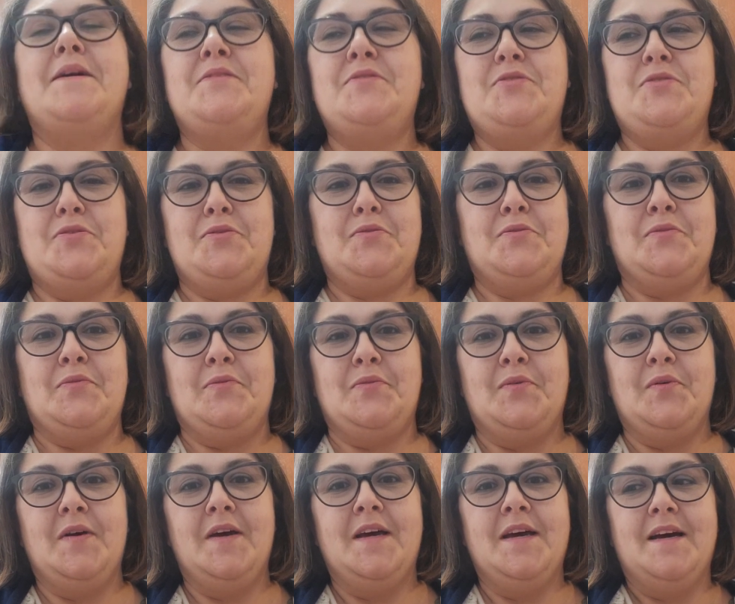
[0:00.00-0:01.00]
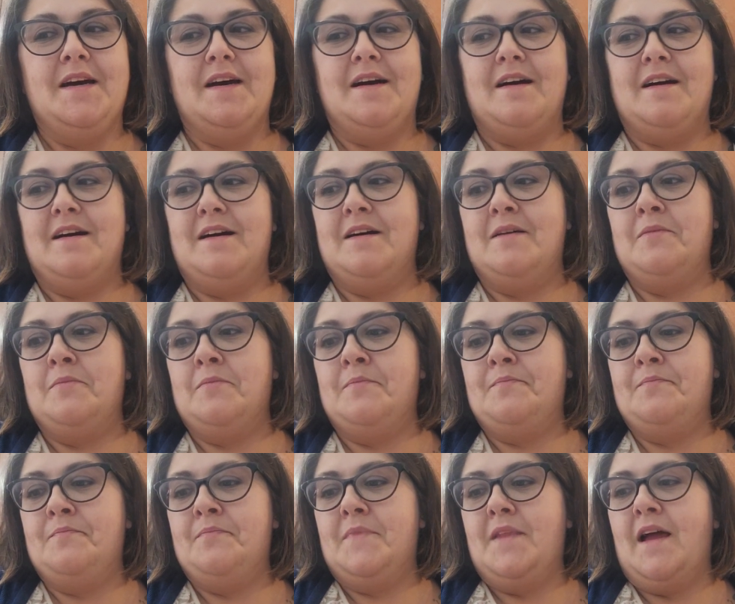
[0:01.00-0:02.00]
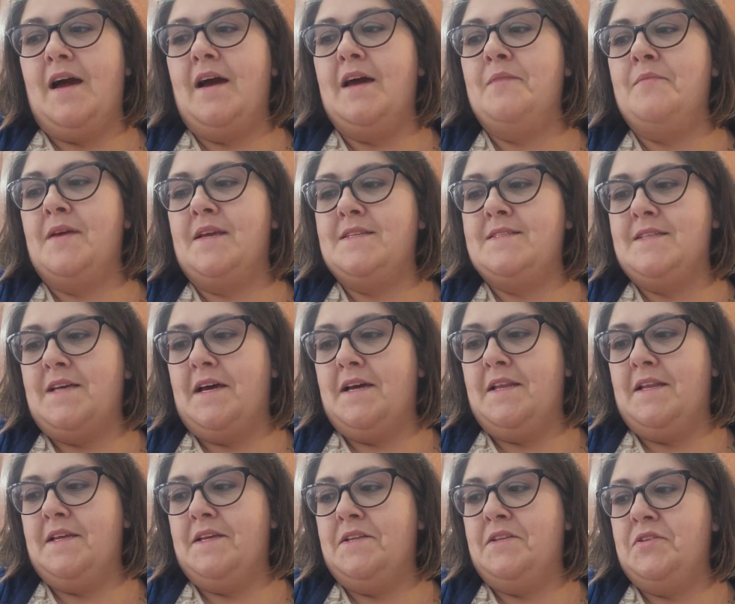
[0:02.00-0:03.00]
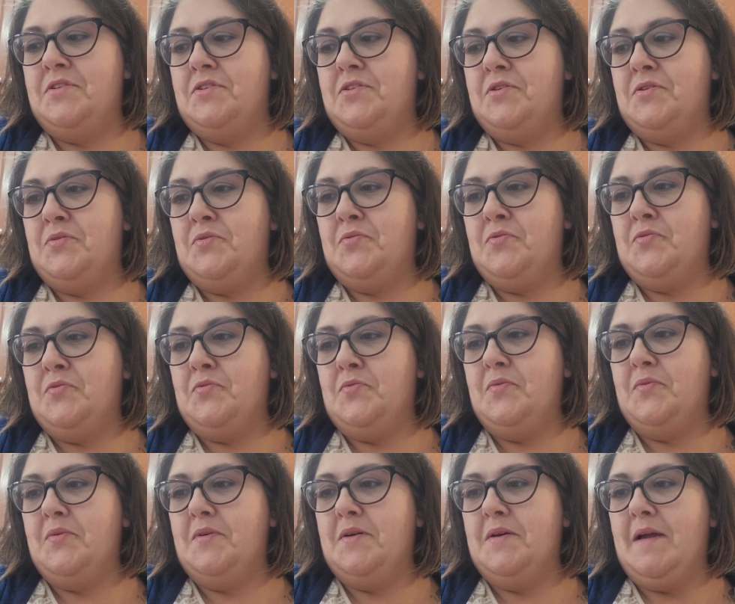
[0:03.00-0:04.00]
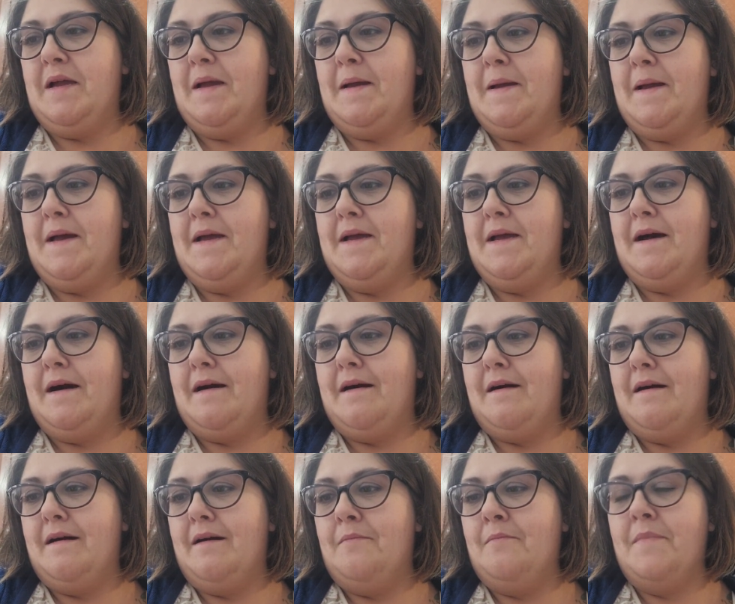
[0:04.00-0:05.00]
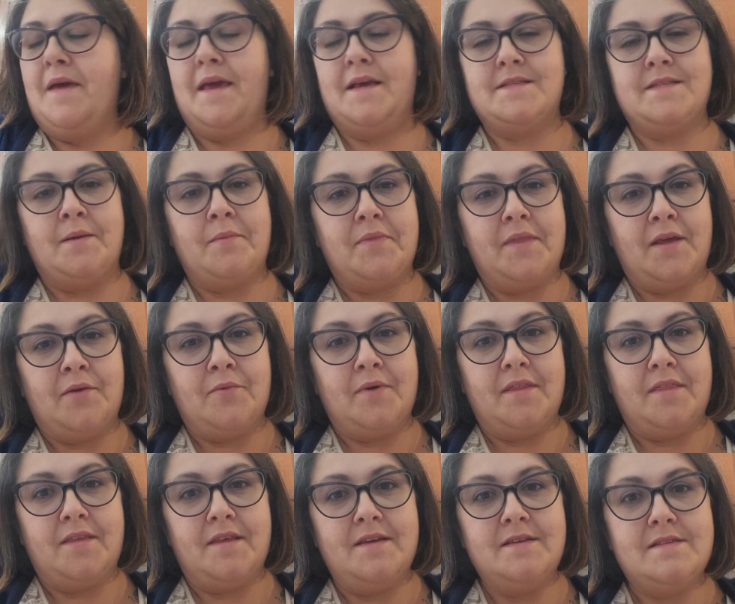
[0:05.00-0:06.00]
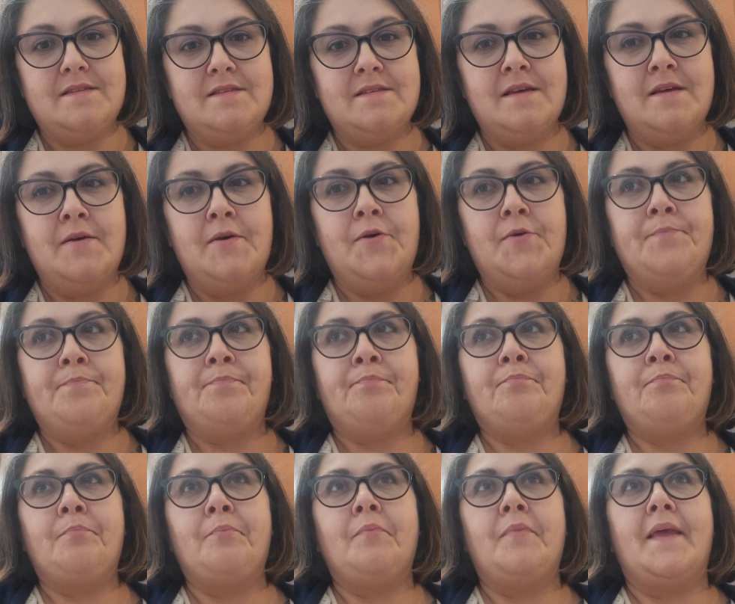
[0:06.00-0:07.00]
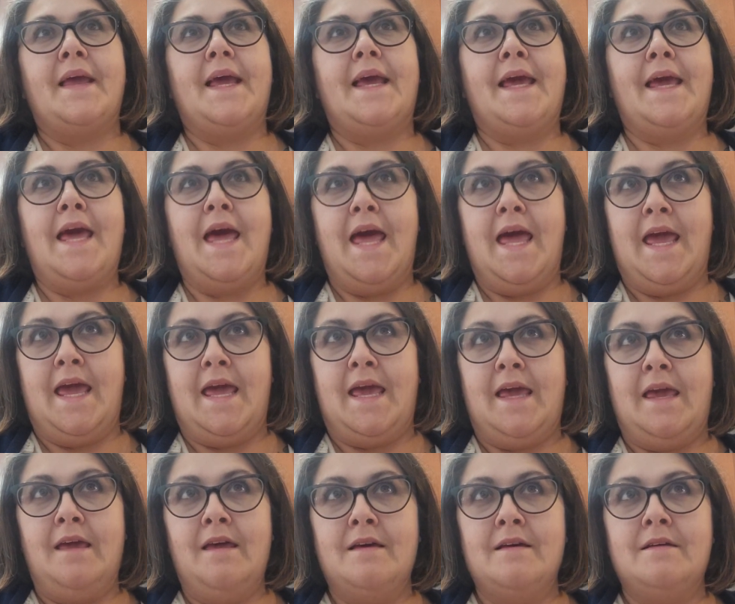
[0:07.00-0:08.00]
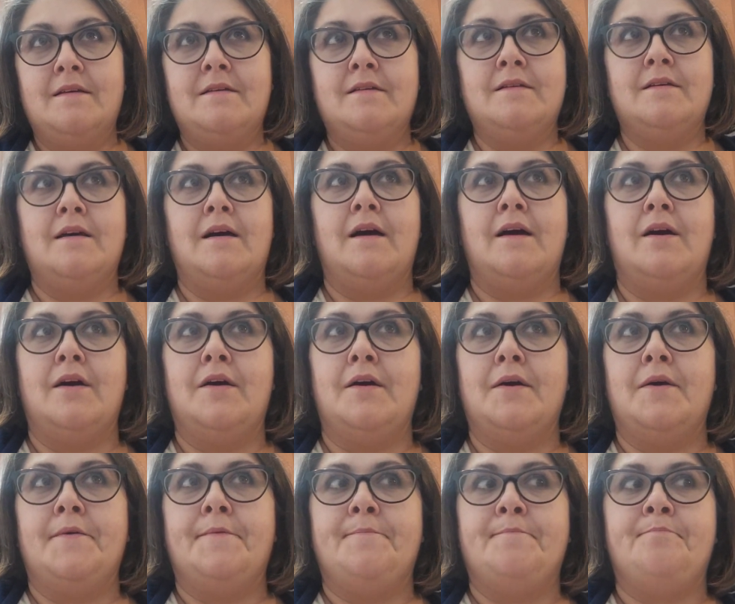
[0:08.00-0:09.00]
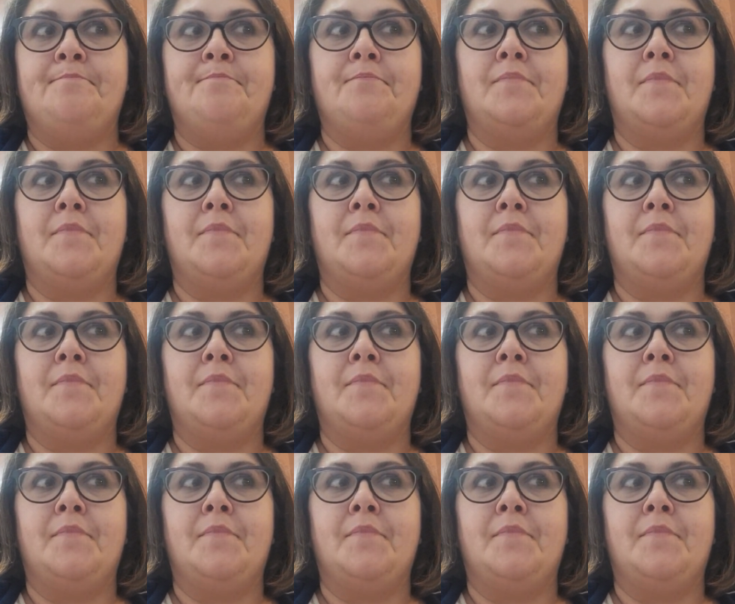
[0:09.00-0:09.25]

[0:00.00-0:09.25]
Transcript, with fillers: and two, um, I'm excited to uh, make something with this. Kay, um,